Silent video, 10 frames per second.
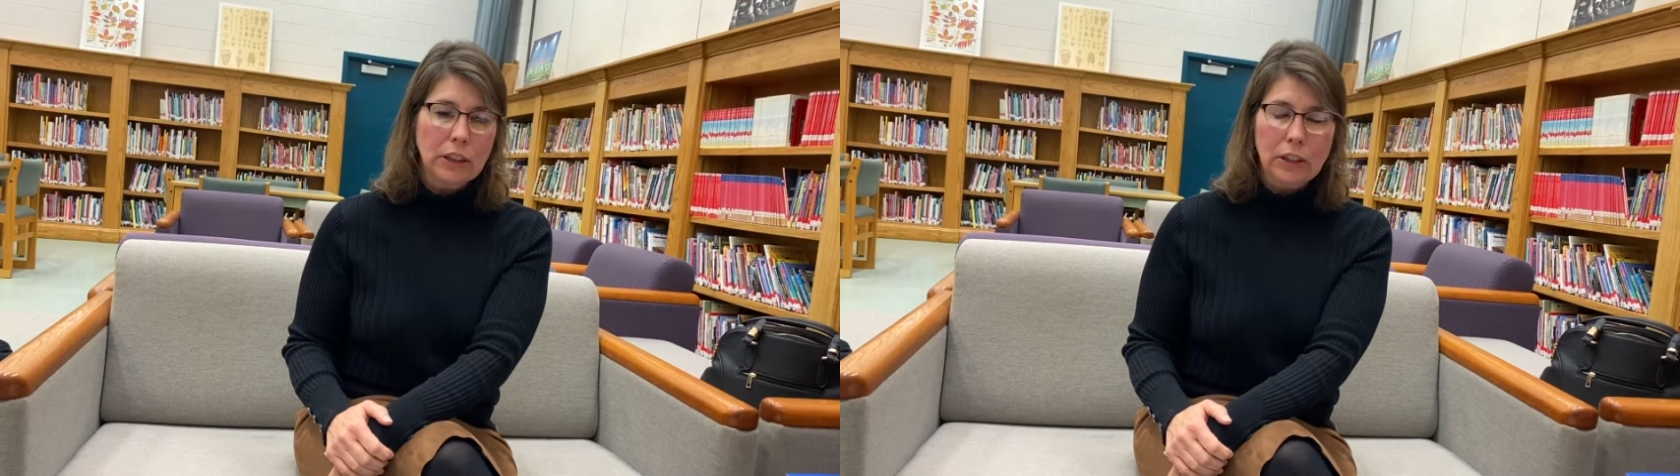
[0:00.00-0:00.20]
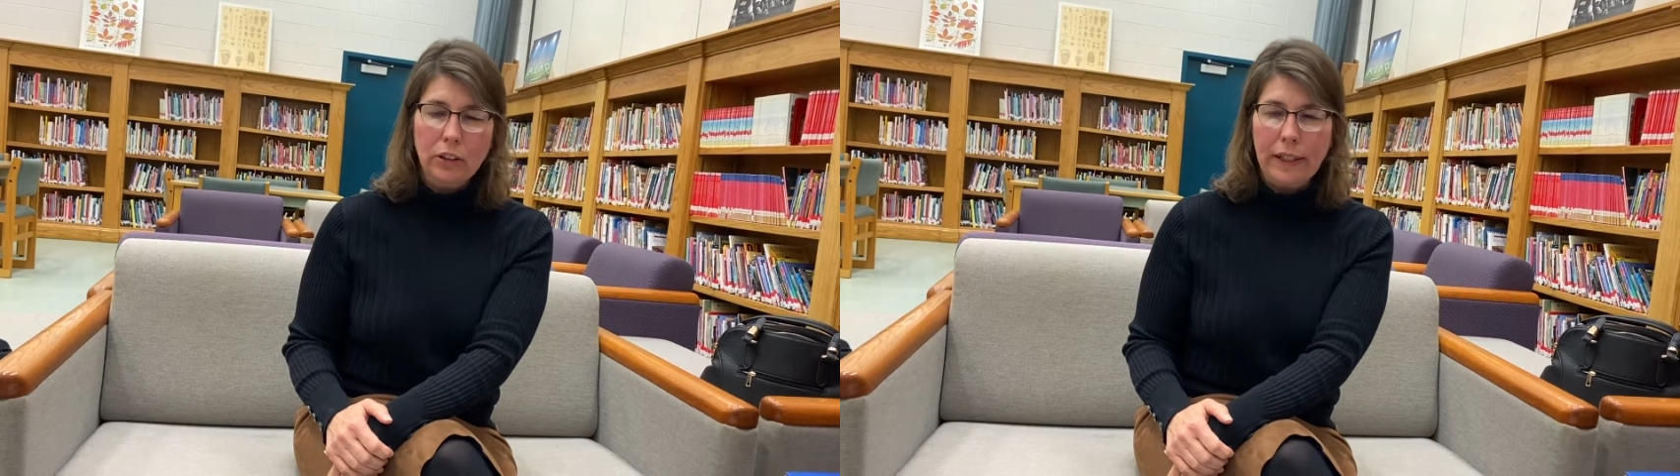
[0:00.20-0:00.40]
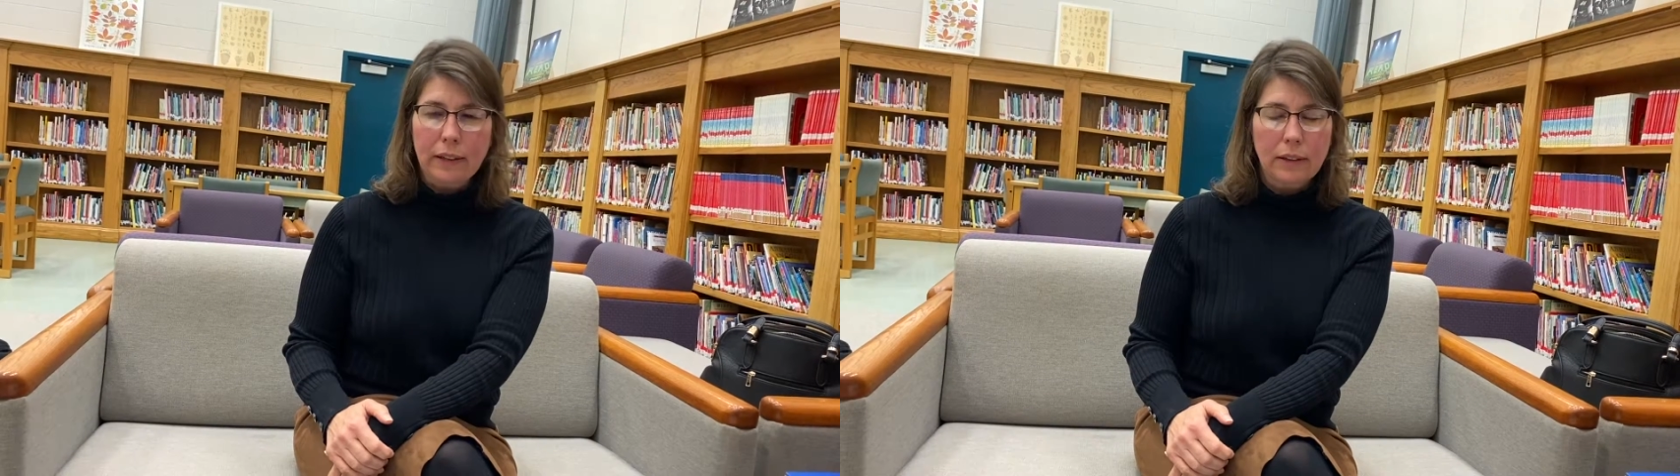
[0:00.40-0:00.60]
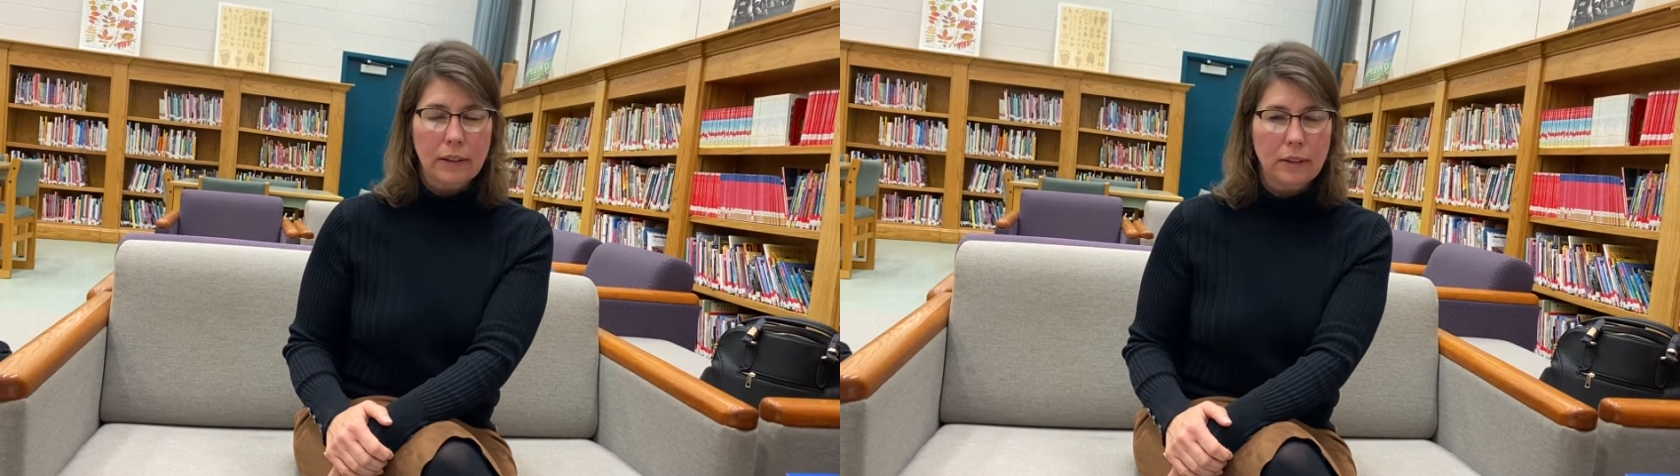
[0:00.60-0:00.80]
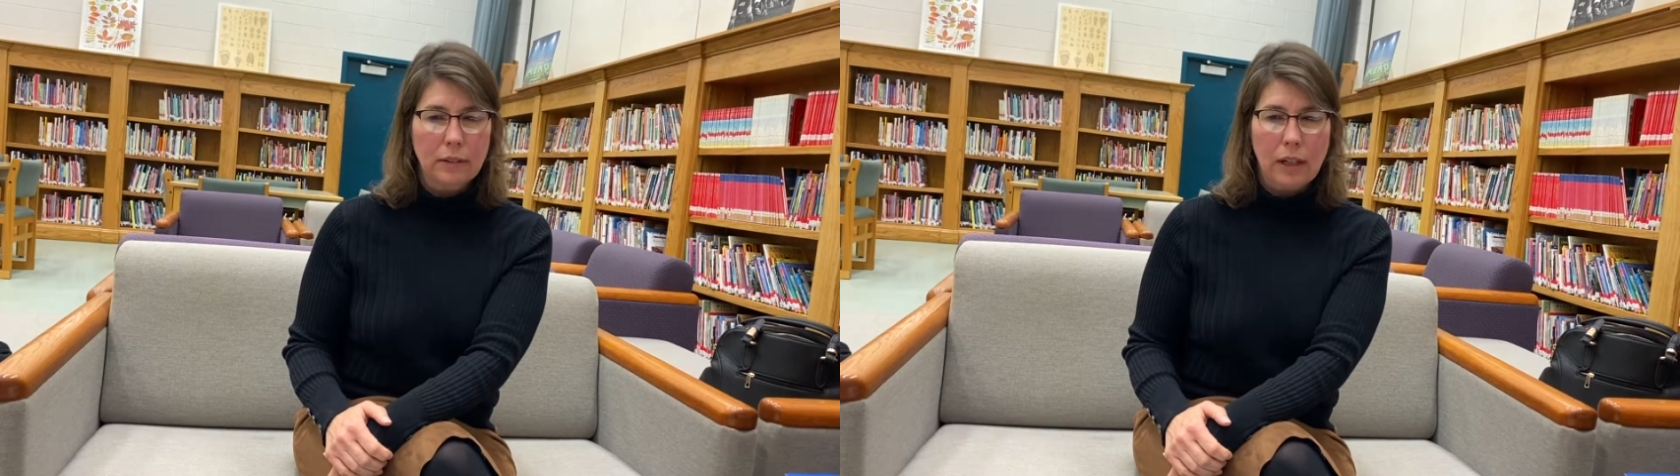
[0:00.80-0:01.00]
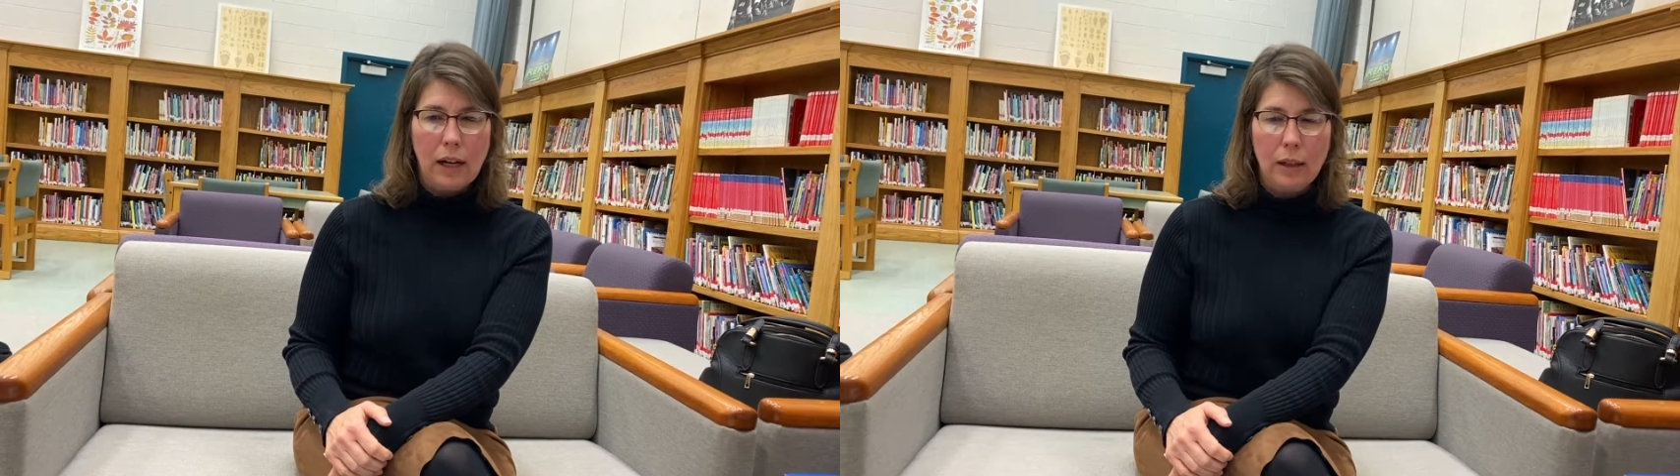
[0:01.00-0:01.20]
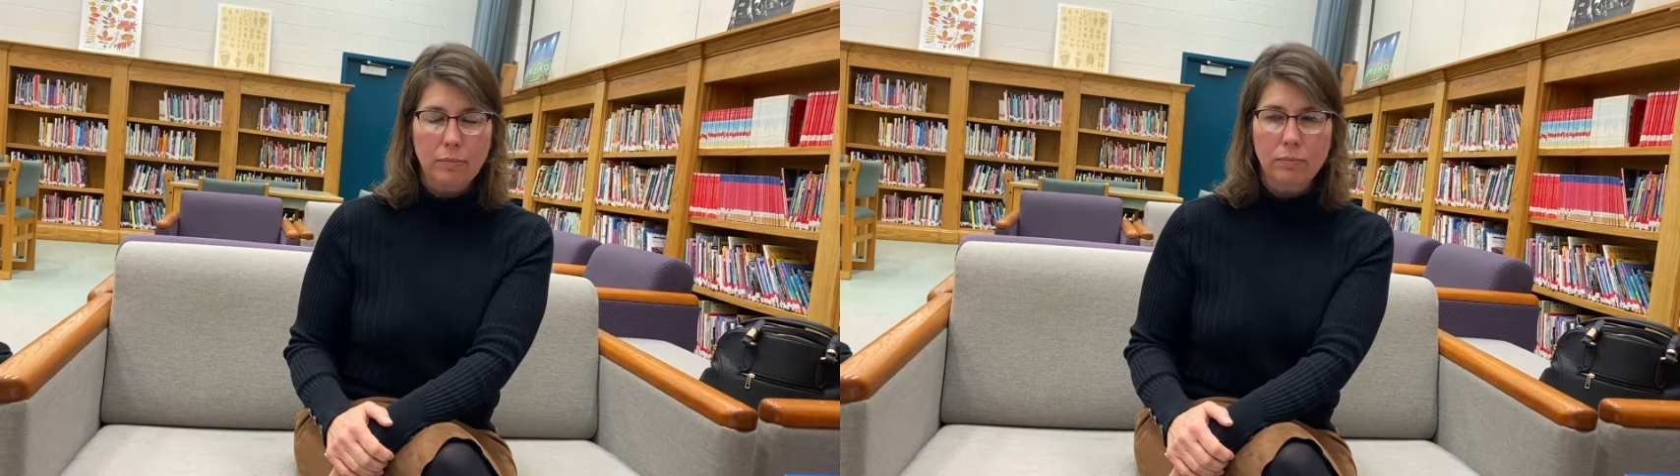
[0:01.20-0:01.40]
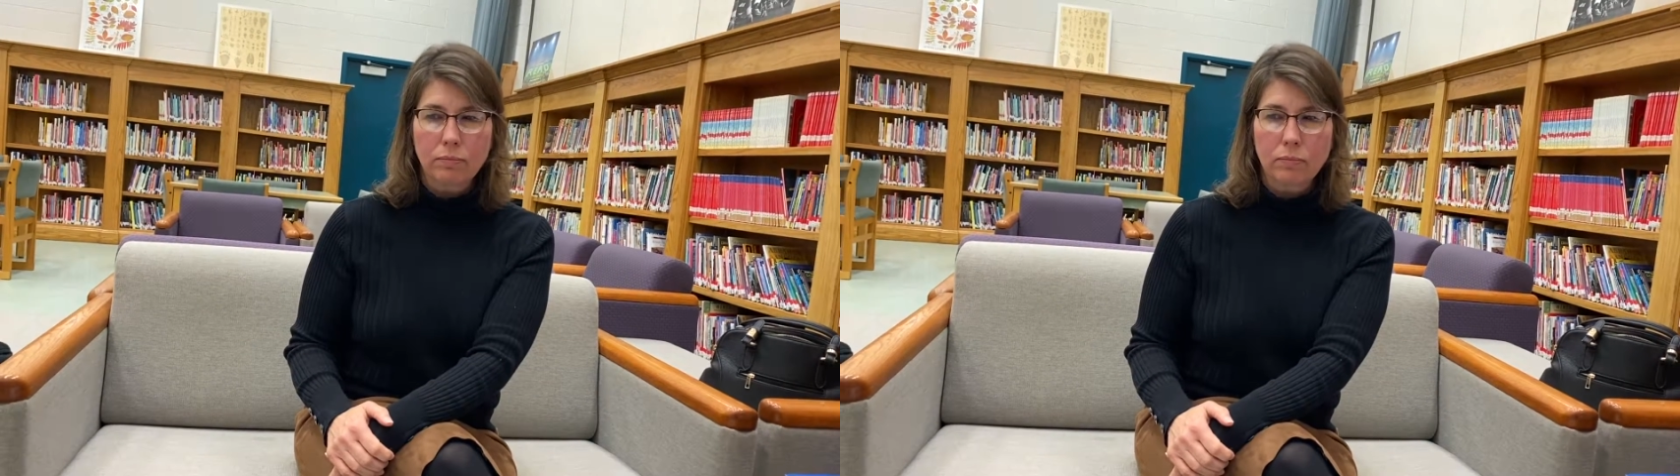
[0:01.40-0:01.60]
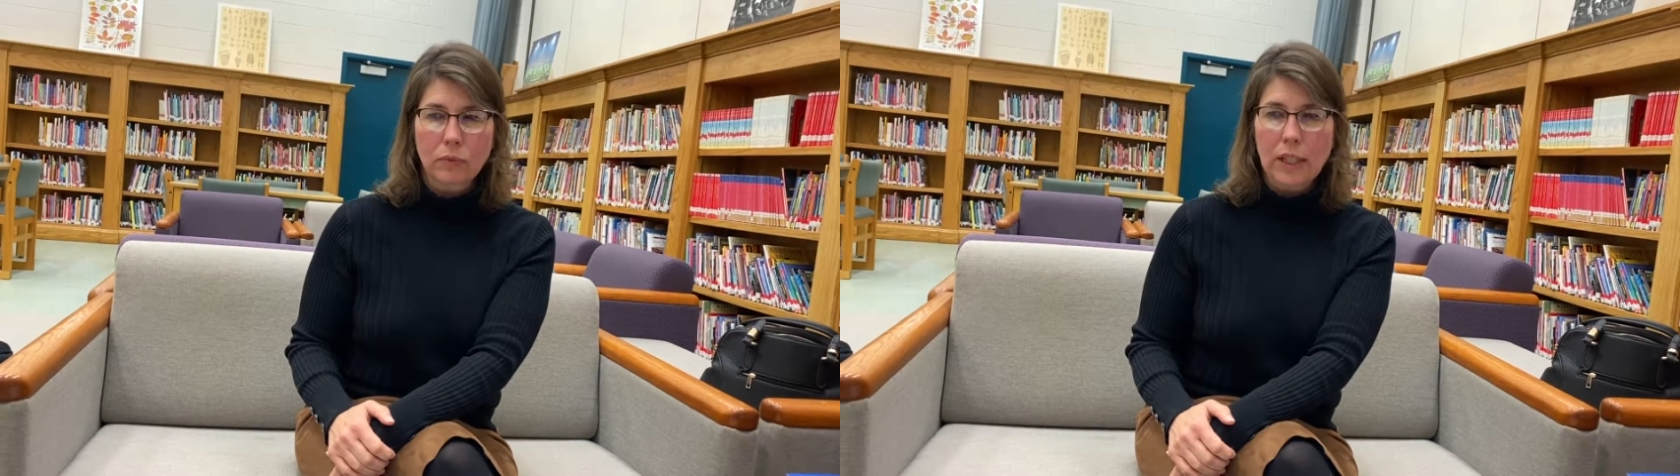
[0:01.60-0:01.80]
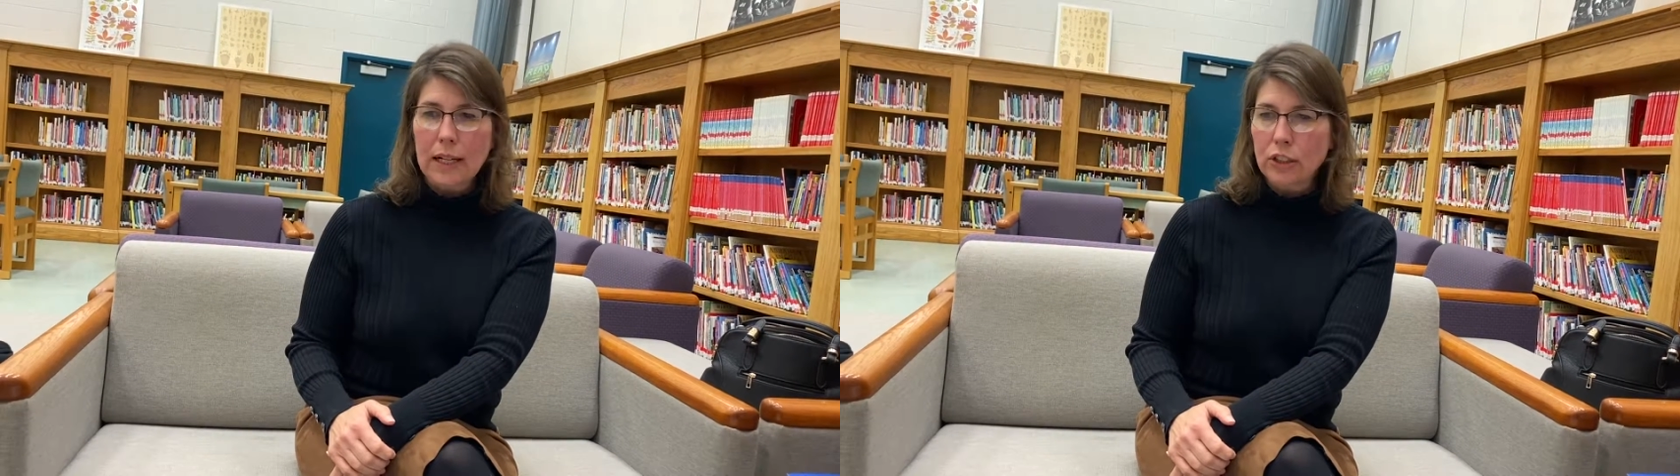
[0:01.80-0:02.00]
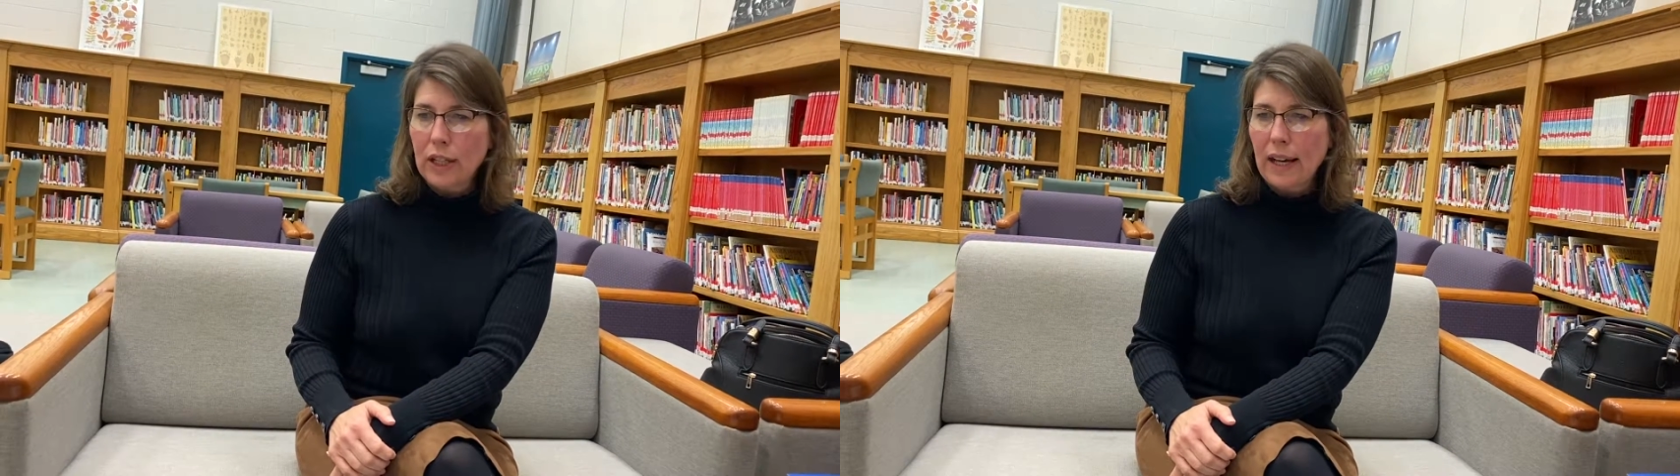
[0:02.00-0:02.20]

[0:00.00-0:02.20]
you know, like, gosh,